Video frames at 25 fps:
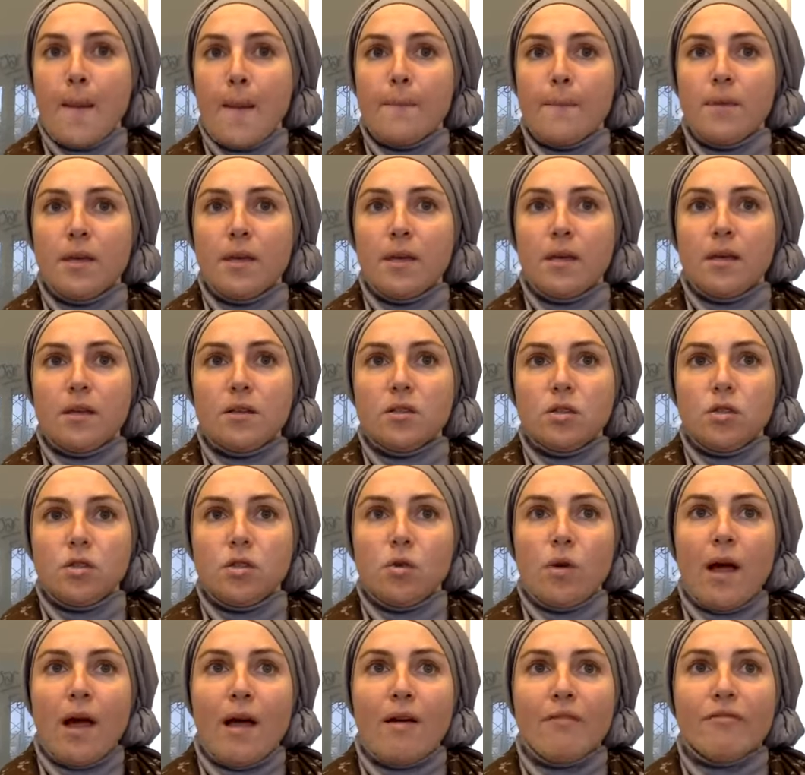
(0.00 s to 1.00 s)
Because
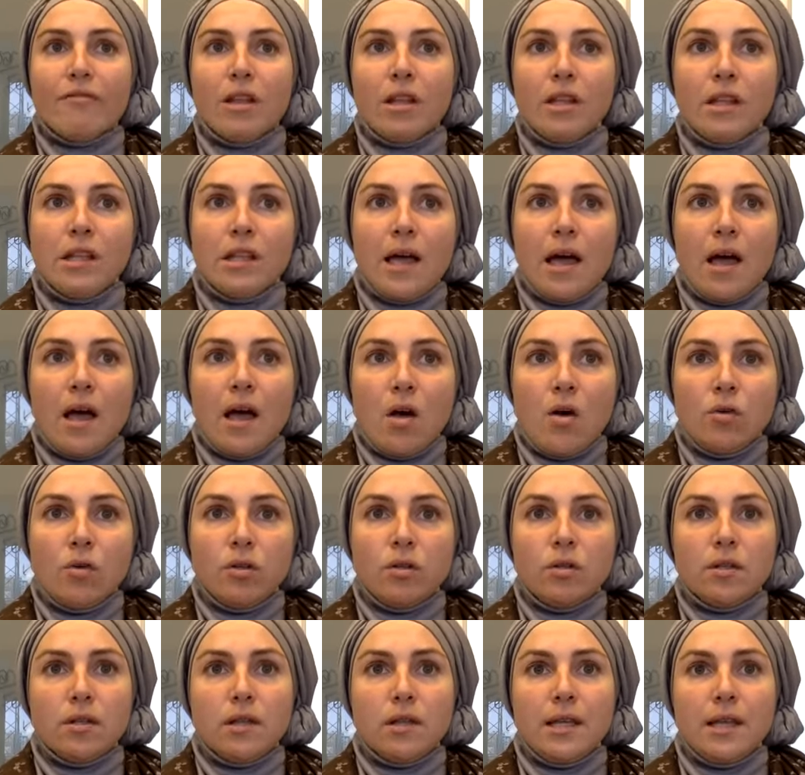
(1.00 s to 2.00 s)
you have allowed,
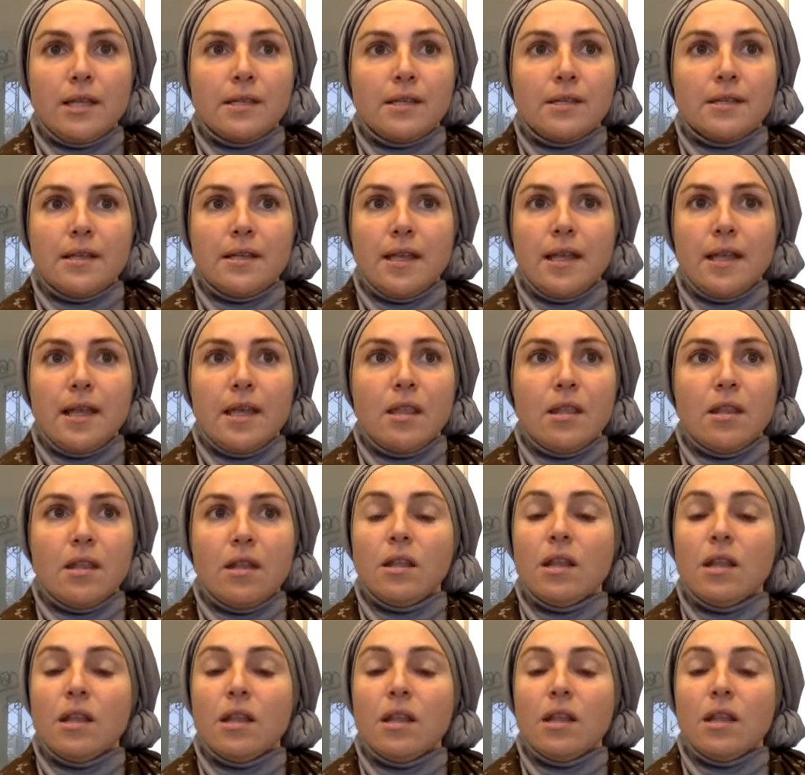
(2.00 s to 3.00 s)
let's say, the
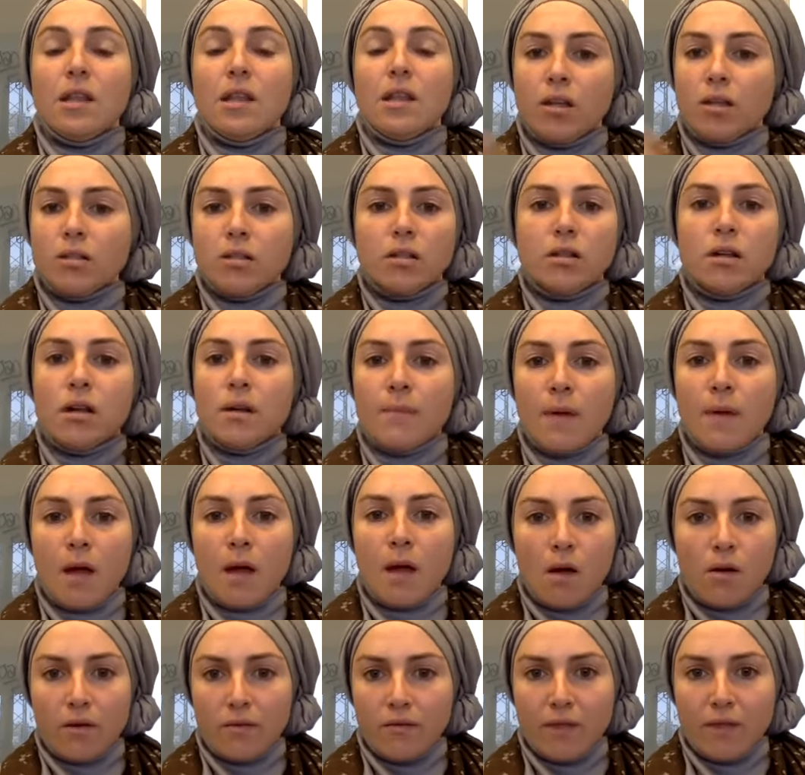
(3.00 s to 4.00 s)
lava to come
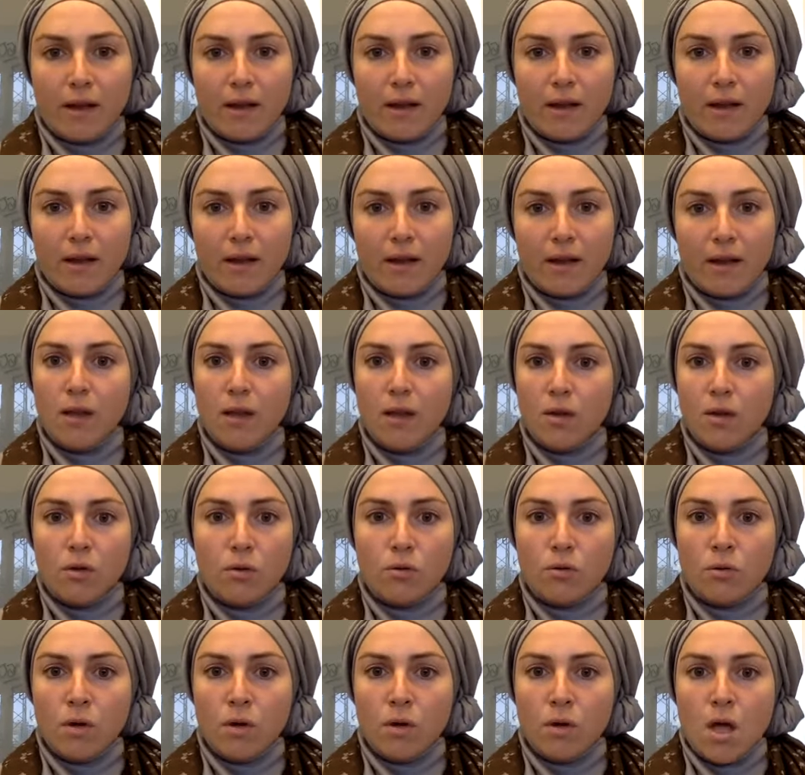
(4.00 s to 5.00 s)
out of that
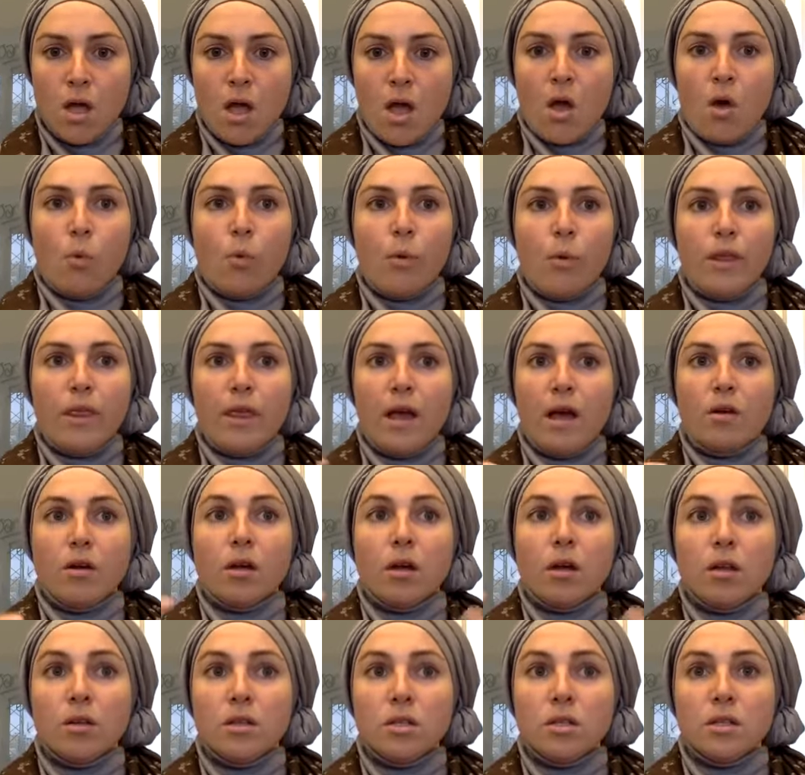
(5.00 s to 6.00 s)
volcano without a
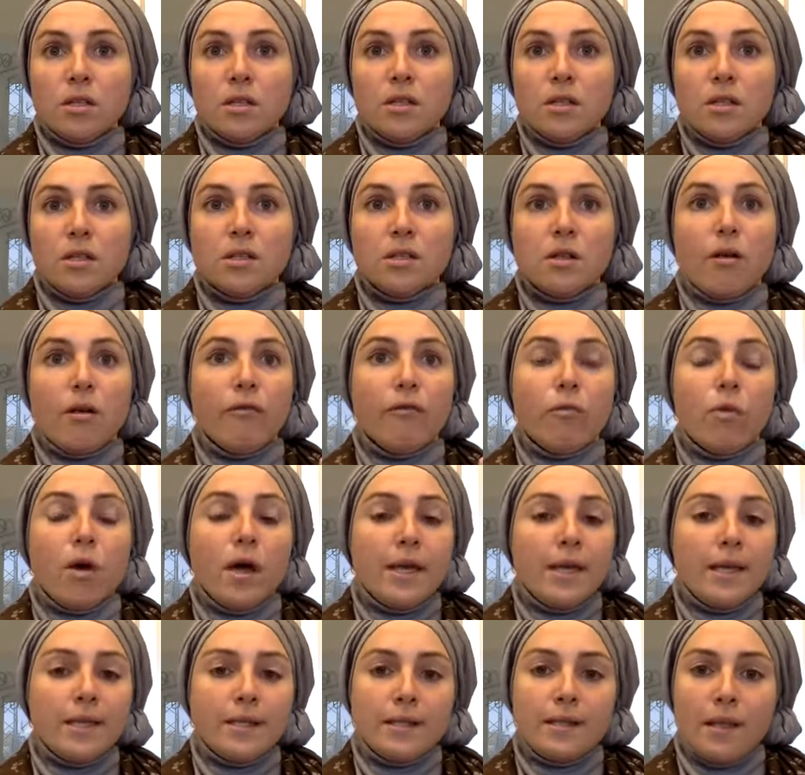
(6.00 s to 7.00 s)
consciousness of why
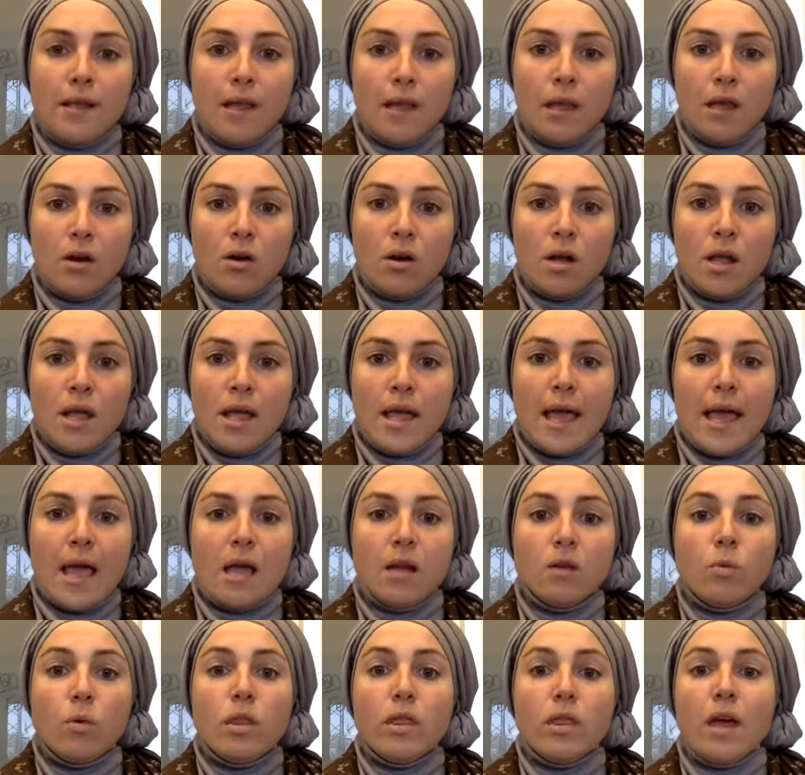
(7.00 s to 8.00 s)
it's there
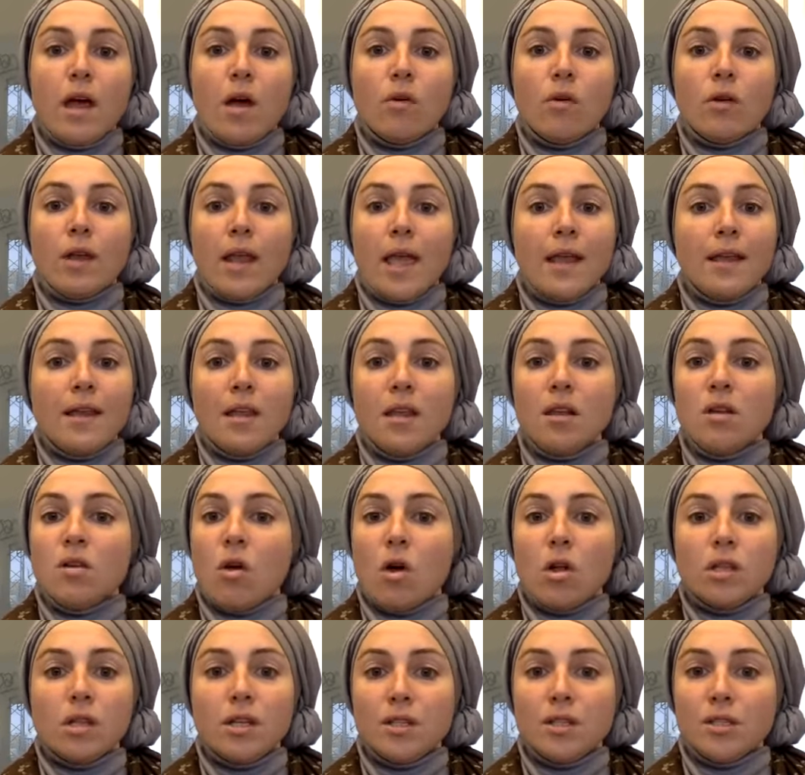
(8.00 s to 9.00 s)
and without any
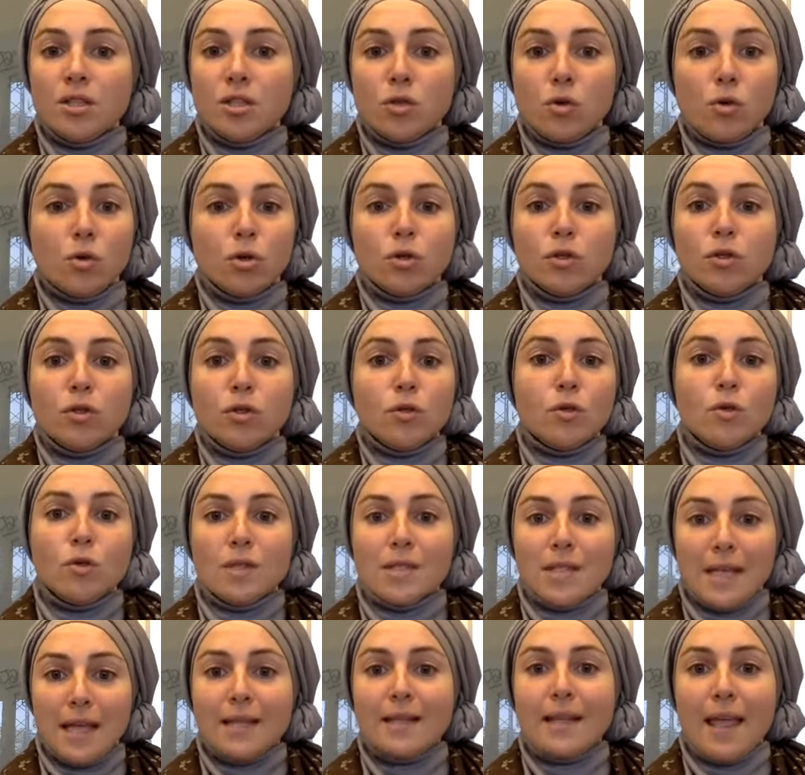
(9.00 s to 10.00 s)
knowledge or tools
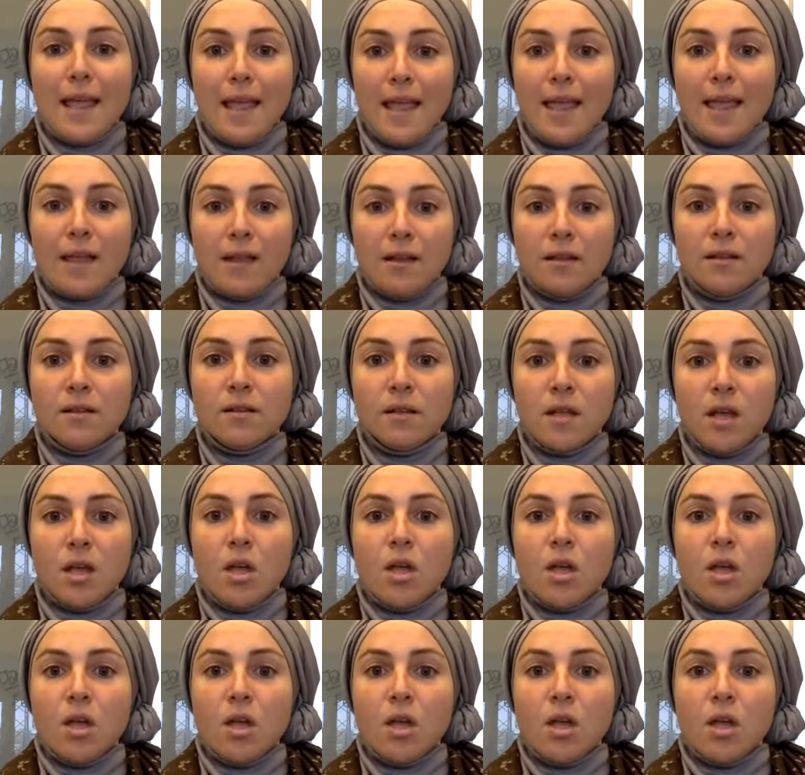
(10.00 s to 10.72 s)
at hand